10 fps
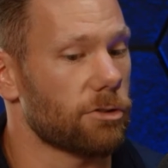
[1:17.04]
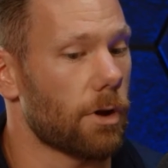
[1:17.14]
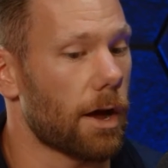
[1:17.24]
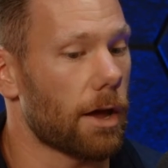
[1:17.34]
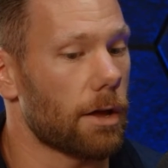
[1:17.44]
So
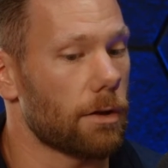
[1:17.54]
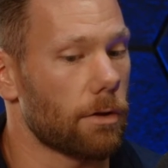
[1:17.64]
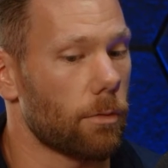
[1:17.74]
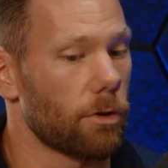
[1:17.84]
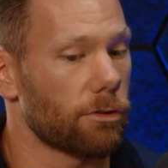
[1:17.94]
I
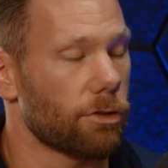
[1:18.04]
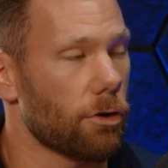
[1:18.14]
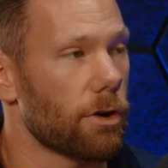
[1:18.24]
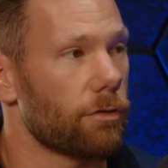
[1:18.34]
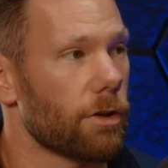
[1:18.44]
was
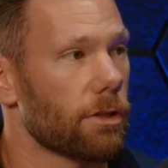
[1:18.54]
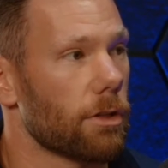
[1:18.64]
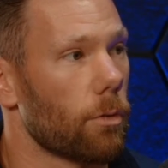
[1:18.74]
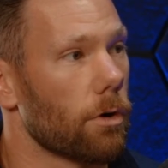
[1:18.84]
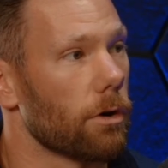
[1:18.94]
35th in
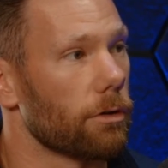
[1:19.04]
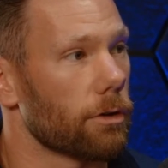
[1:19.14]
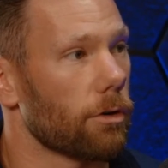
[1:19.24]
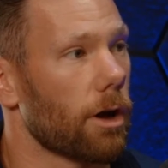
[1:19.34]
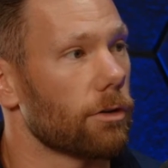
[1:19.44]
the world
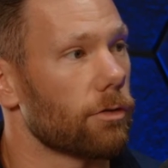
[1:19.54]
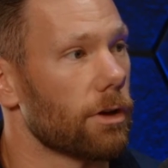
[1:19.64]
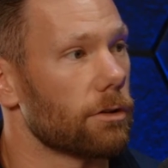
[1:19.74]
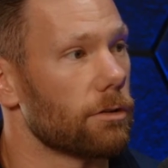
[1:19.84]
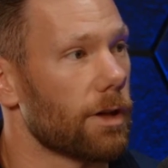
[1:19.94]
in
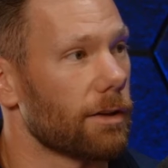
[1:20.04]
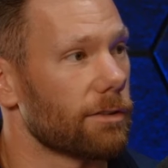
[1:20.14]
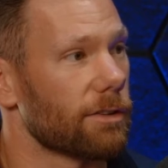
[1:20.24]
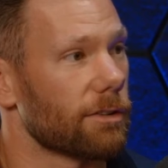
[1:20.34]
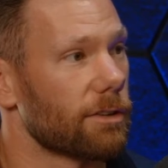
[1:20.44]
CrossFit in
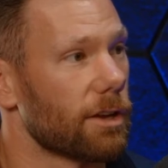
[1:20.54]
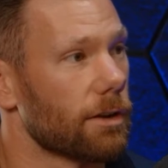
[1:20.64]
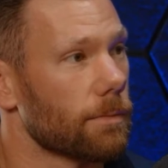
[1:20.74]
2016.